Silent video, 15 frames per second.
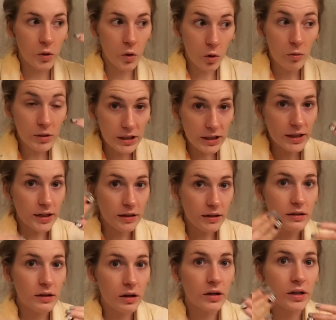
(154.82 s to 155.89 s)
normally,
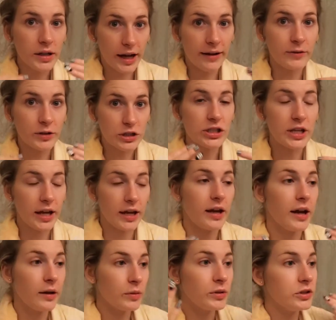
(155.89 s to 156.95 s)
on an average day,
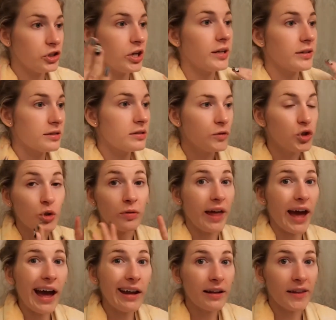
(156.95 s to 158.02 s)
I would just do
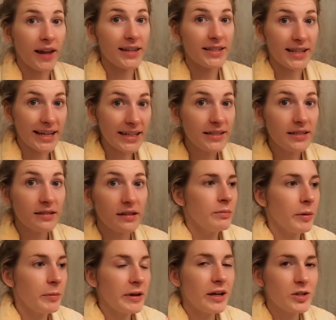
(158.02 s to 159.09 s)
that and that's it.
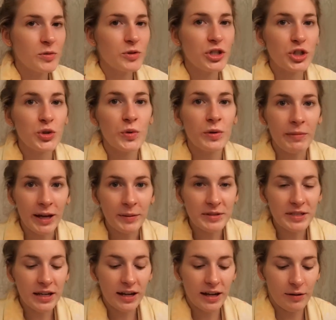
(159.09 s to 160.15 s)
But because we're just doing makeup
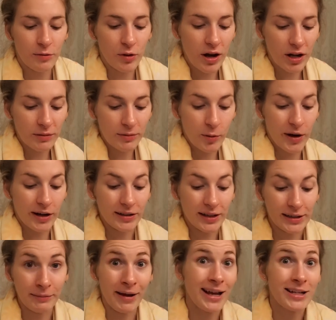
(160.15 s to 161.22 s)
today and we're not gonna be wearing like
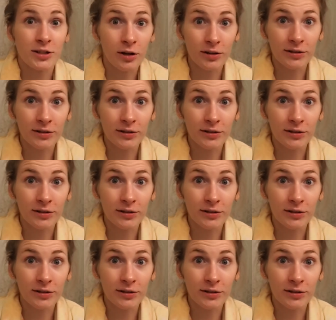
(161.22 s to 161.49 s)
a mask all